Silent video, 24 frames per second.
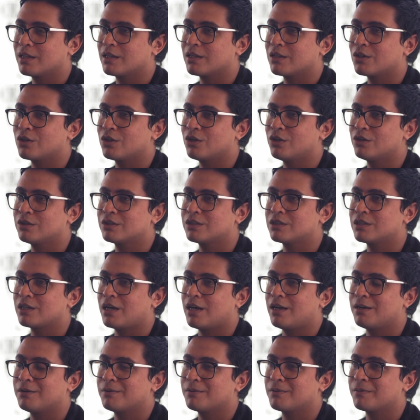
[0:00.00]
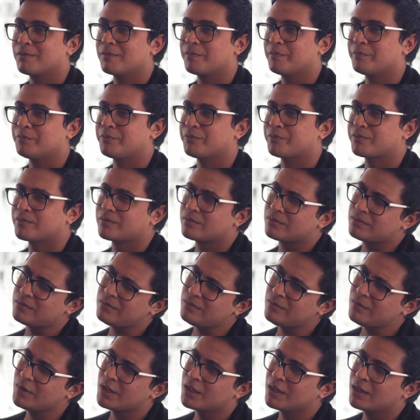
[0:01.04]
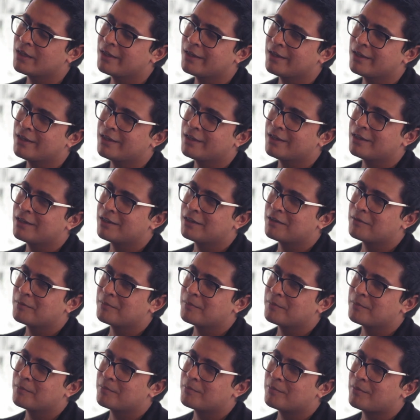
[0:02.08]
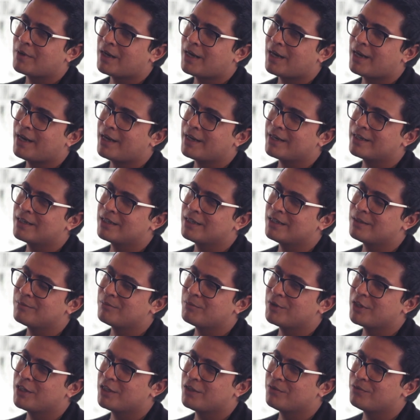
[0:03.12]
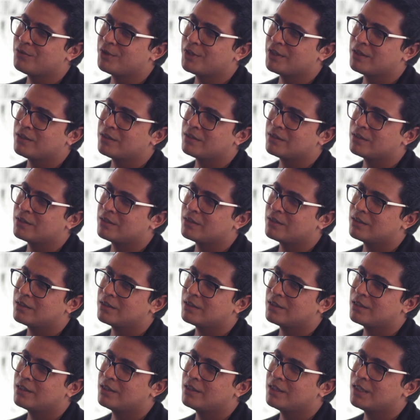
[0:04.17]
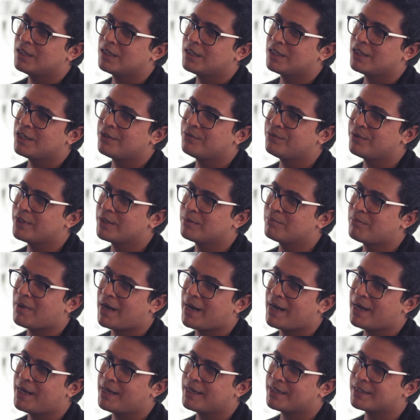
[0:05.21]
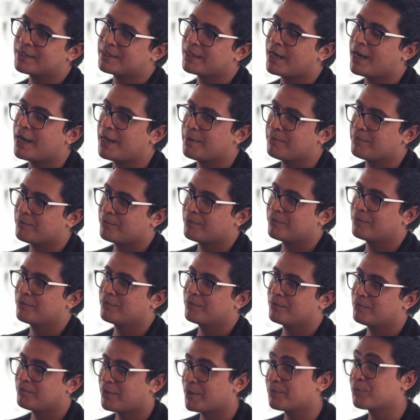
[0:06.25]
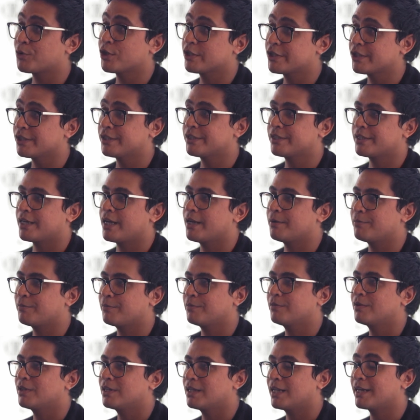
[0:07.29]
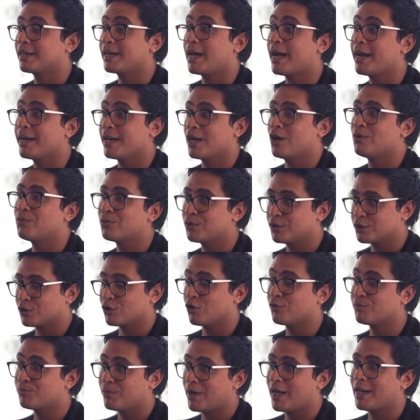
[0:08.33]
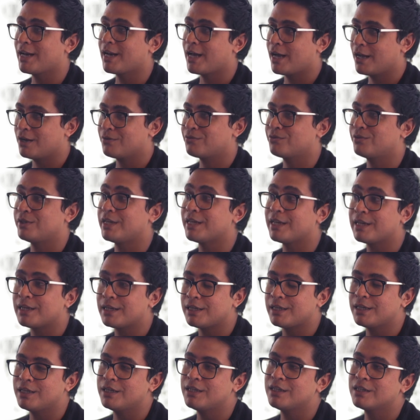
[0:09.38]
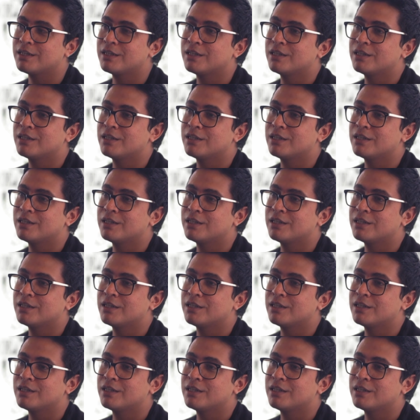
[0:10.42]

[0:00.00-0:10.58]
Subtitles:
Because I didn't believe in giving my time, my precious time, like 9 hours of my life daily